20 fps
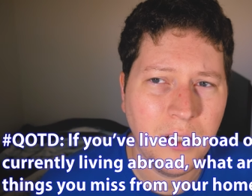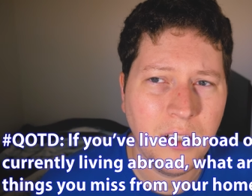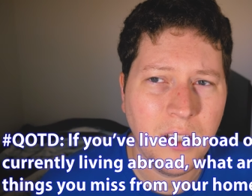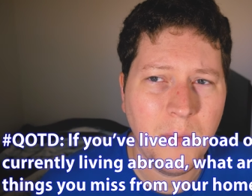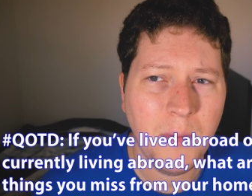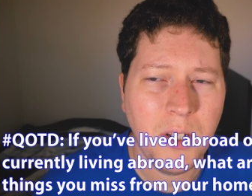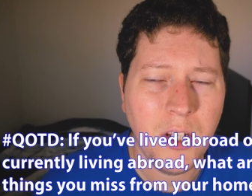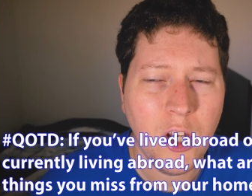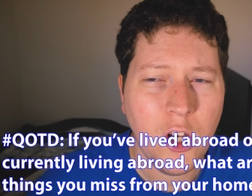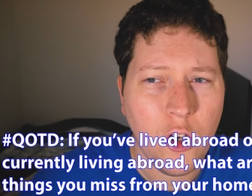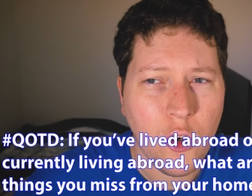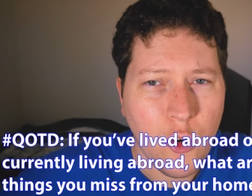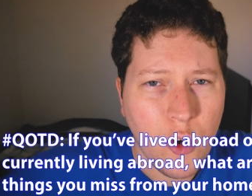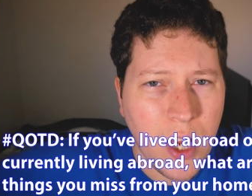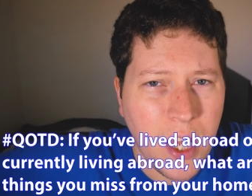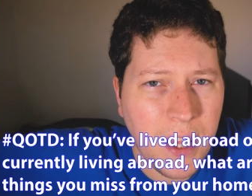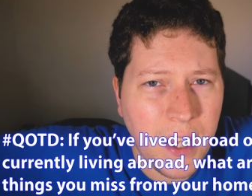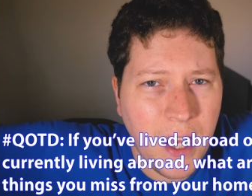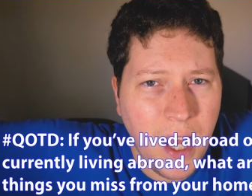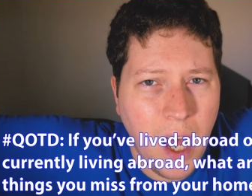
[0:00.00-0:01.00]
Let me know
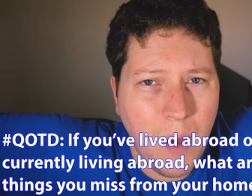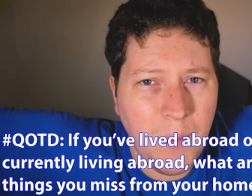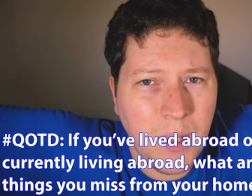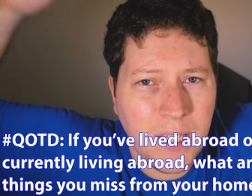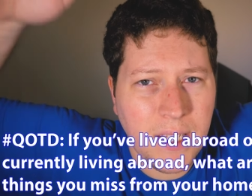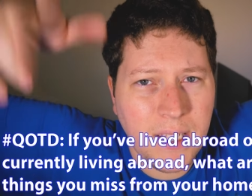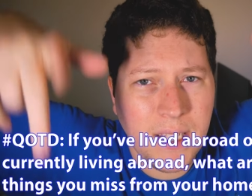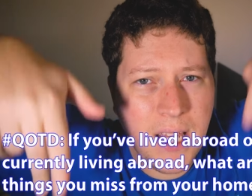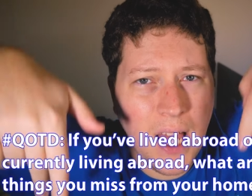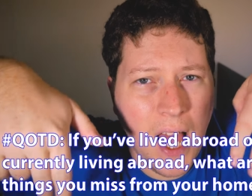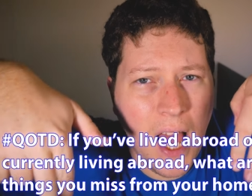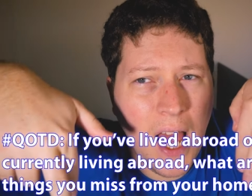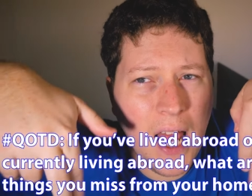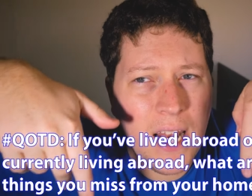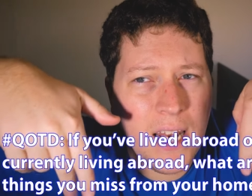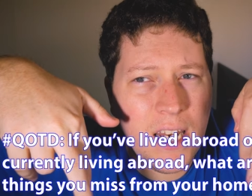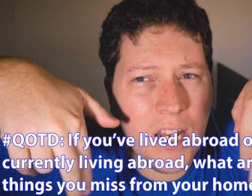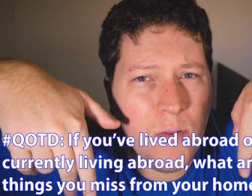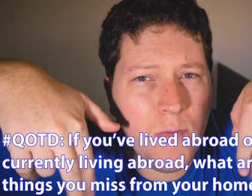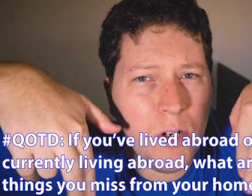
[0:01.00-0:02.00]
in the comments
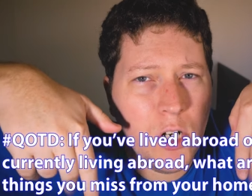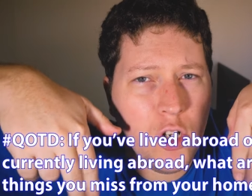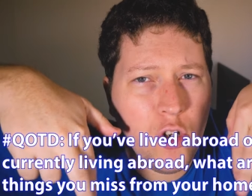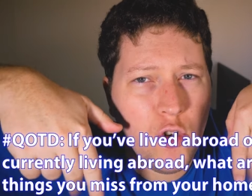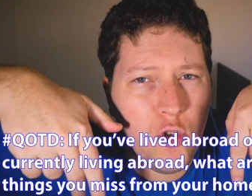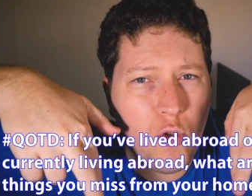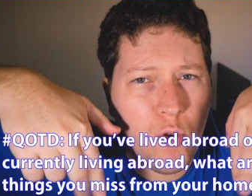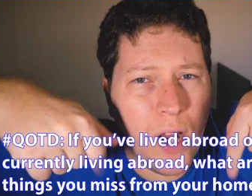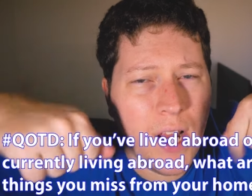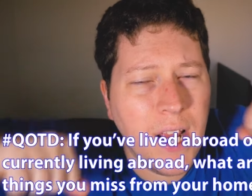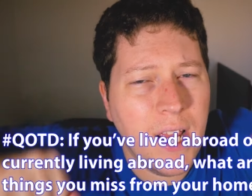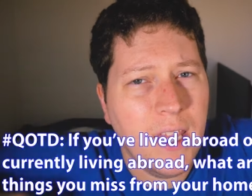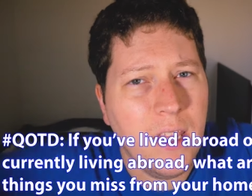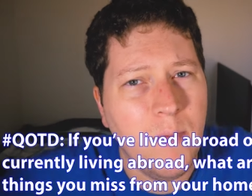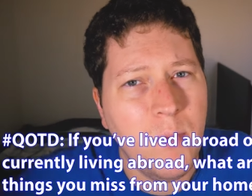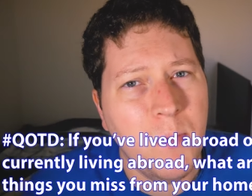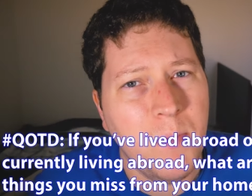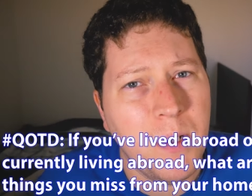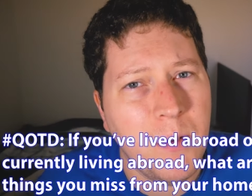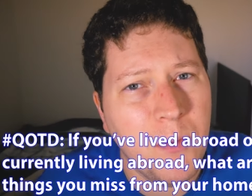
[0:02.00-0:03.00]
down below in the
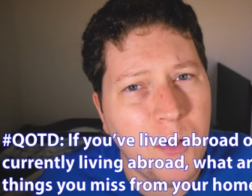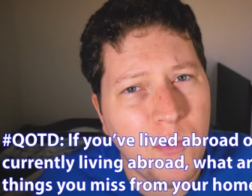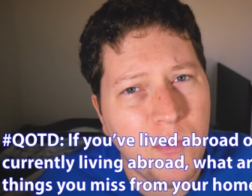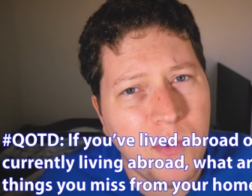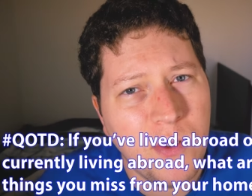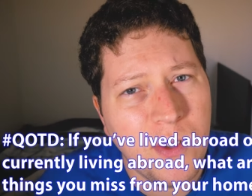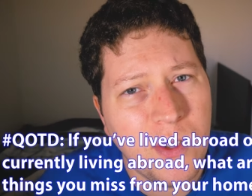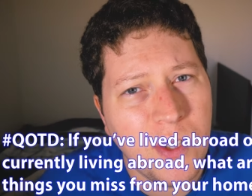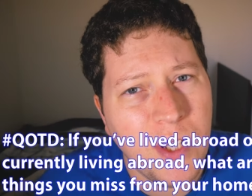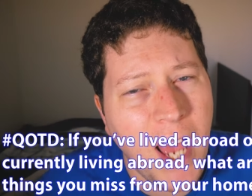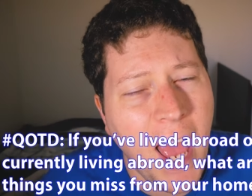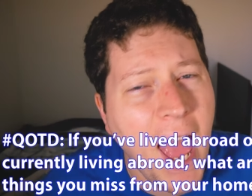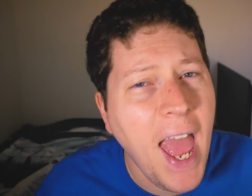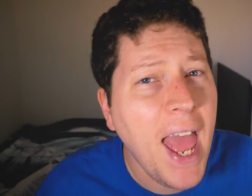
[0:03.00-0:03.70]
boopity boops.